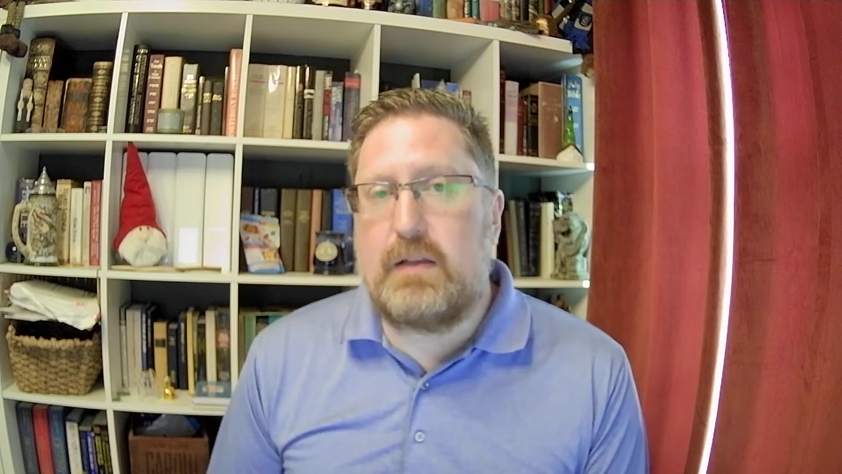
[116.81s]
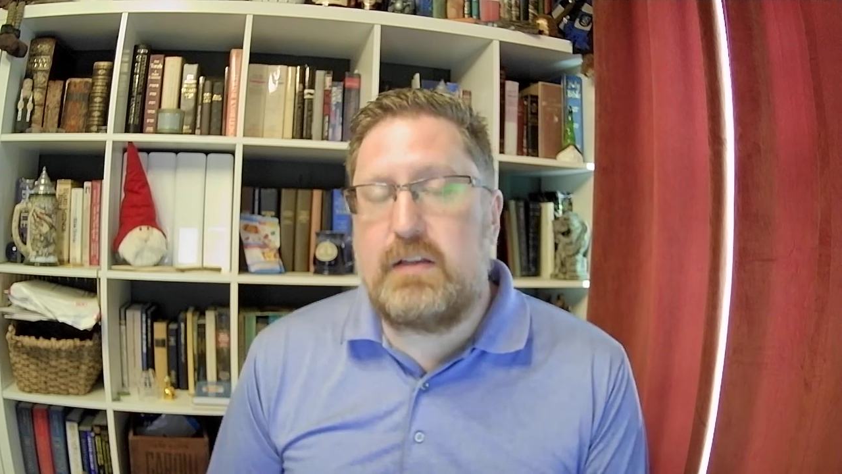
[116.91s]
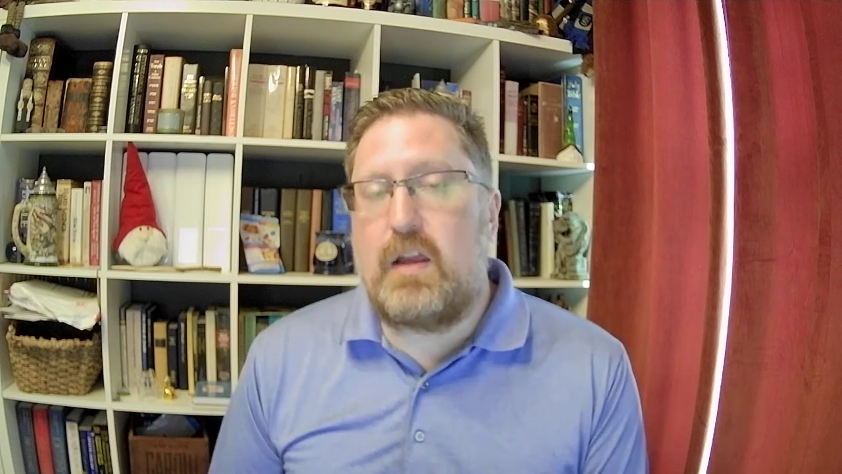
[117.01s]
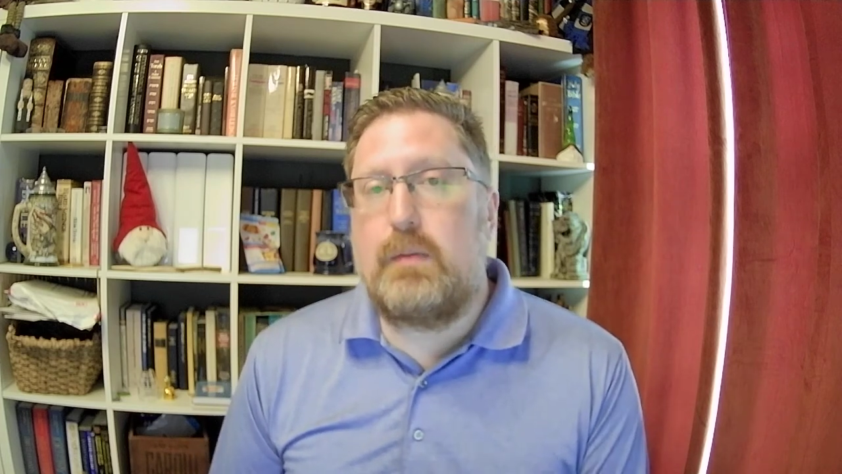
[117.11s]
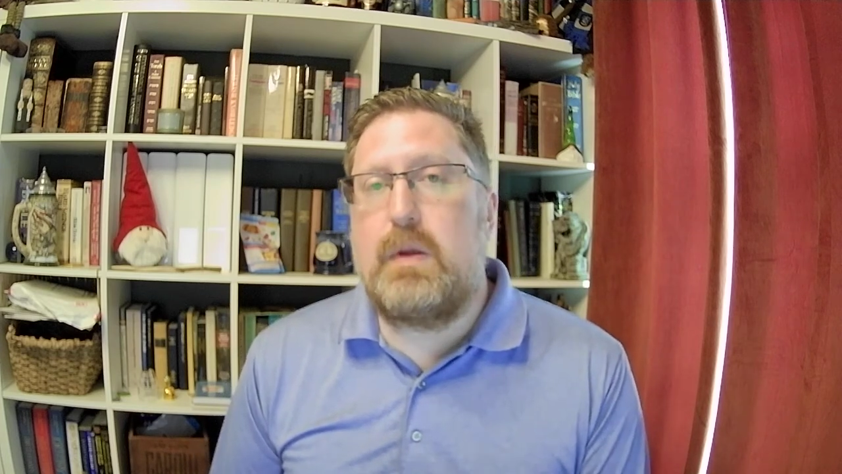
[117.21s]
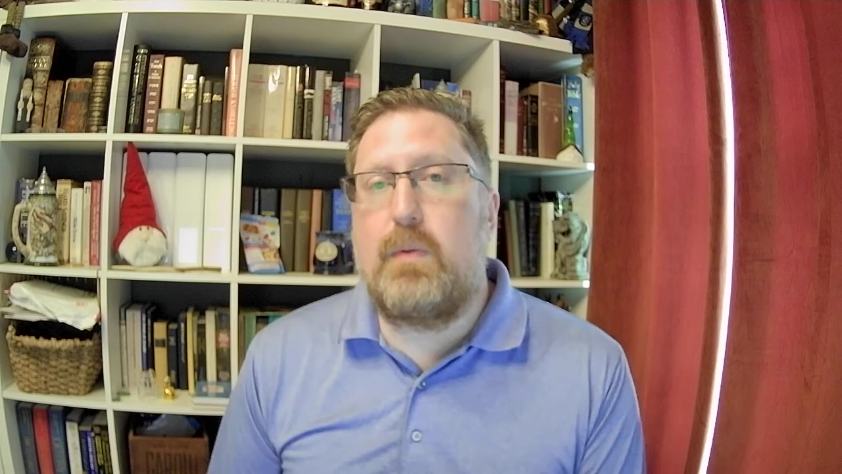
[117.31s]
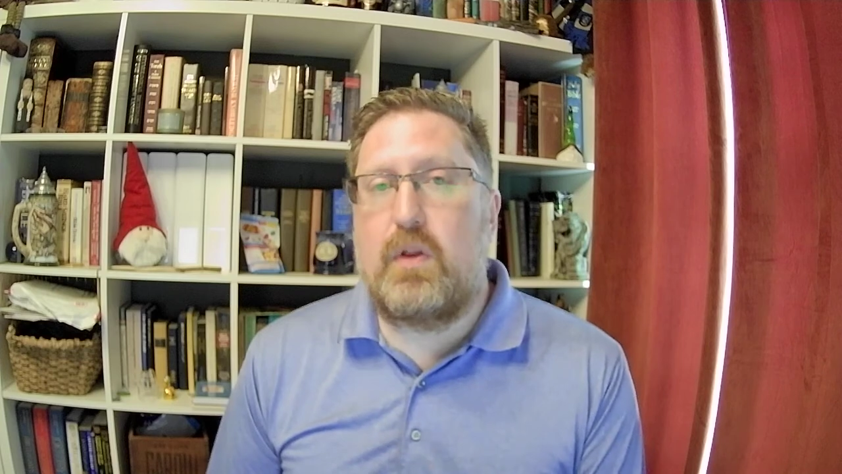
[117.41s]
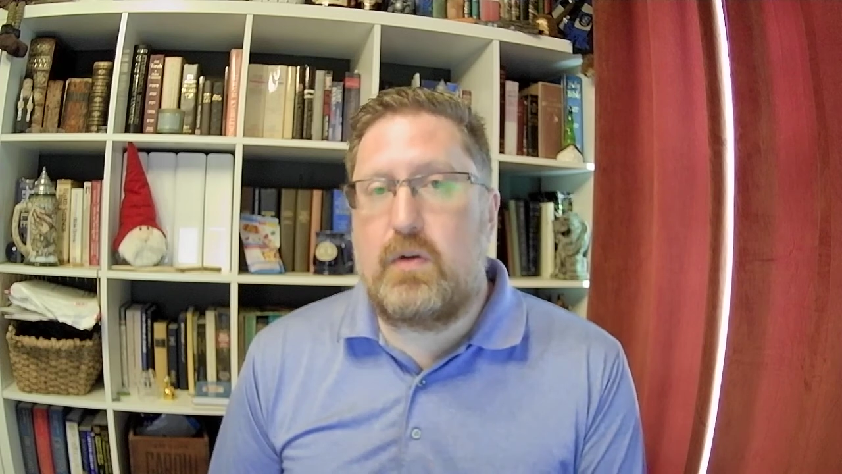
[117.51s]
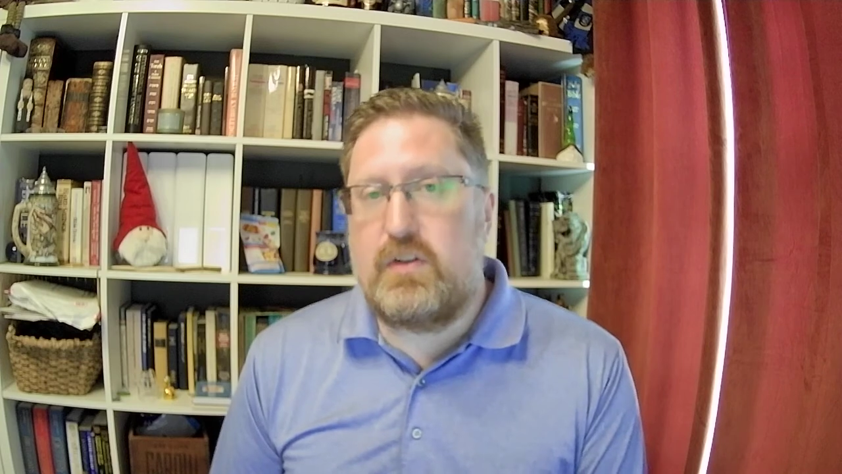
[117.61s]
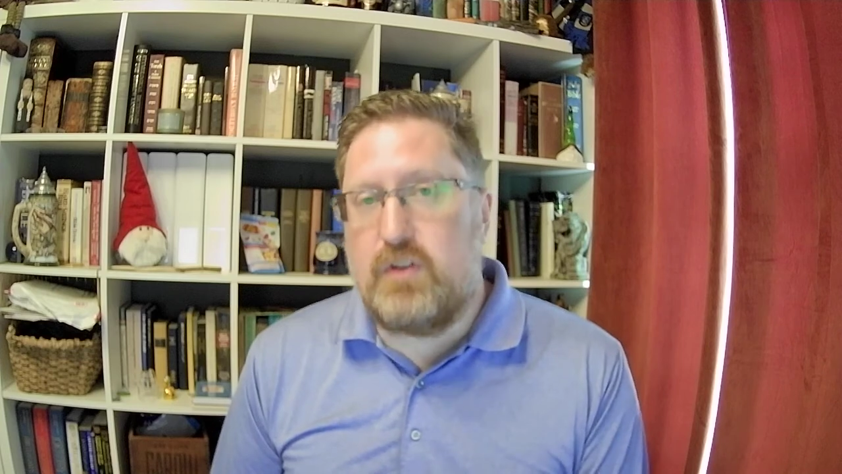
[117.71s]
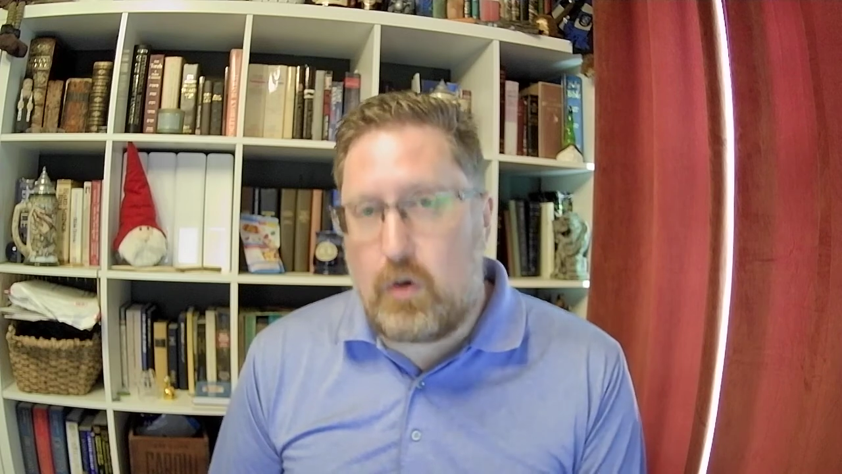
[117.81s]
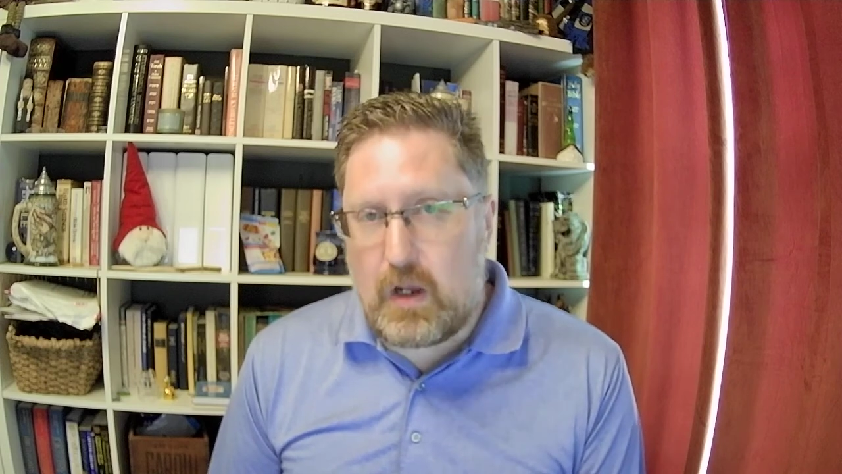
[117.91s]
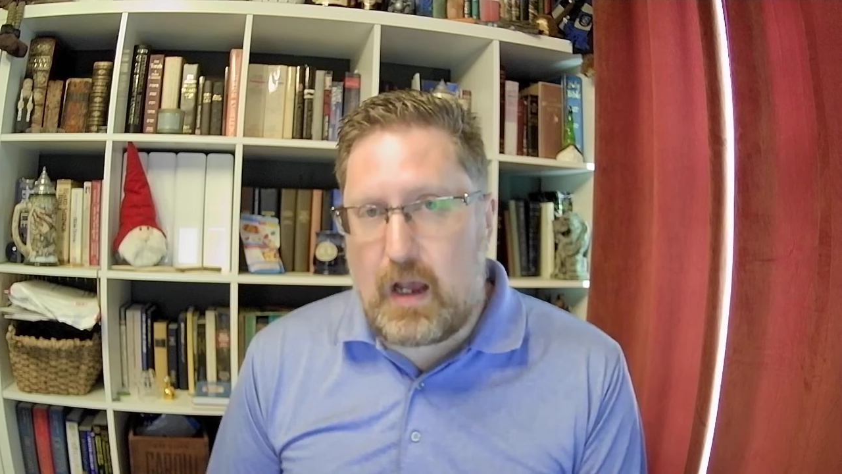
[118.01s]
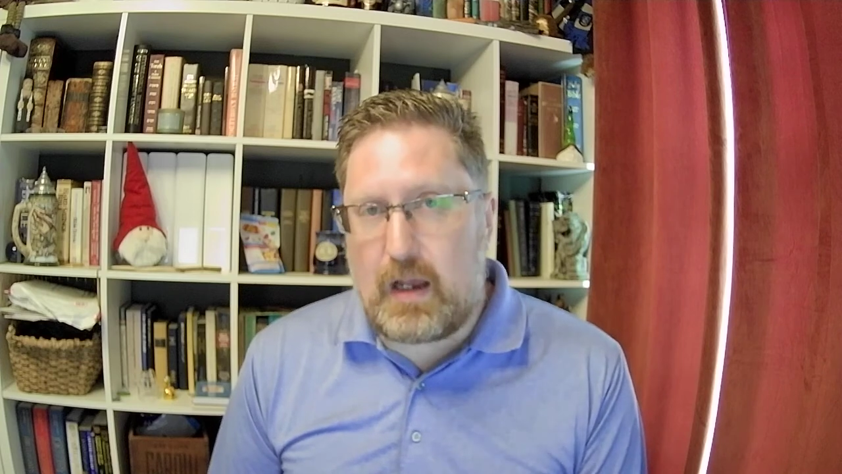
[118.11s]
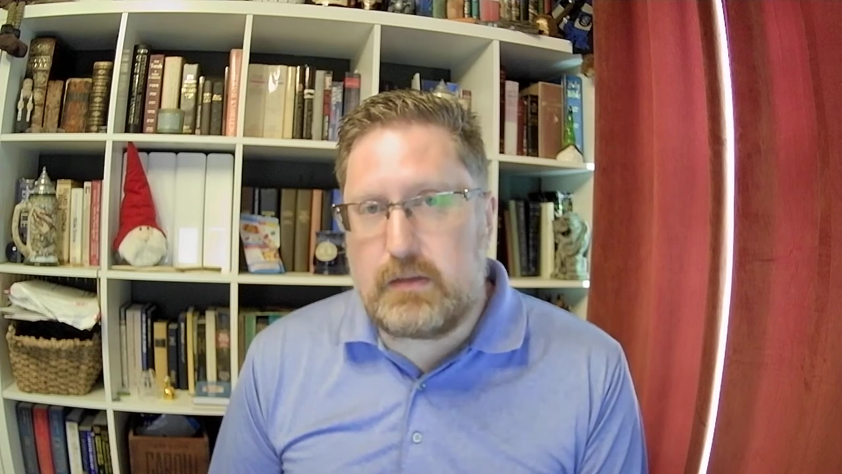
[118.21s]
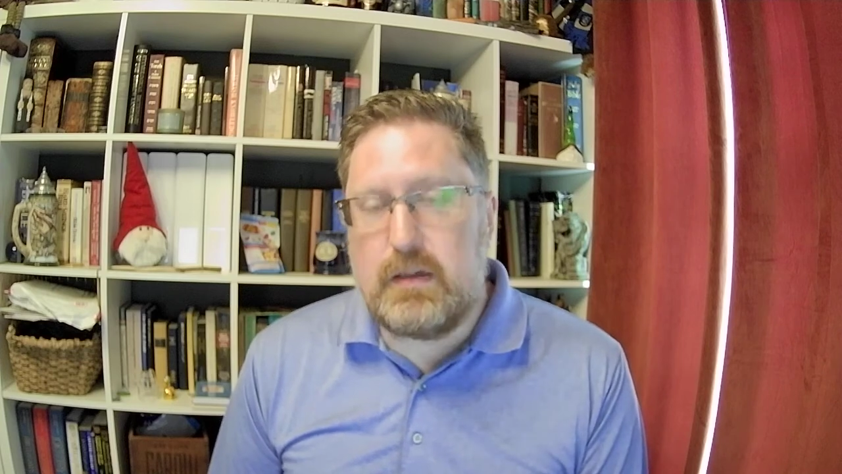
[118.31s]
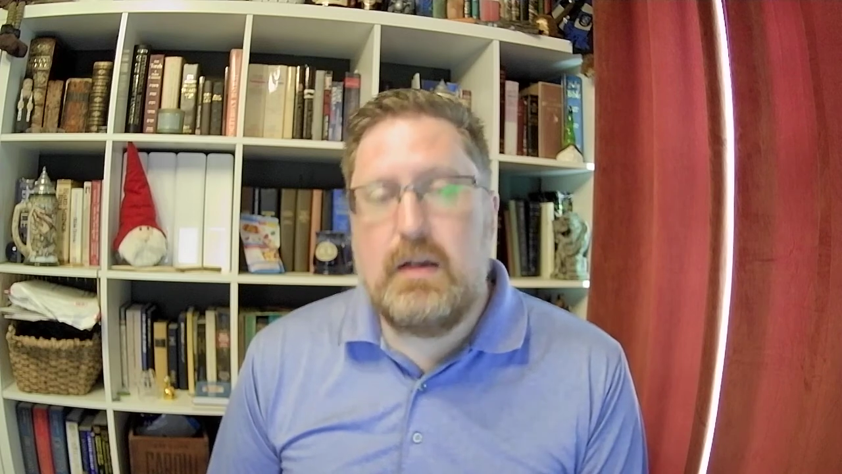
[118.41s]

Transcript: telling people there is no God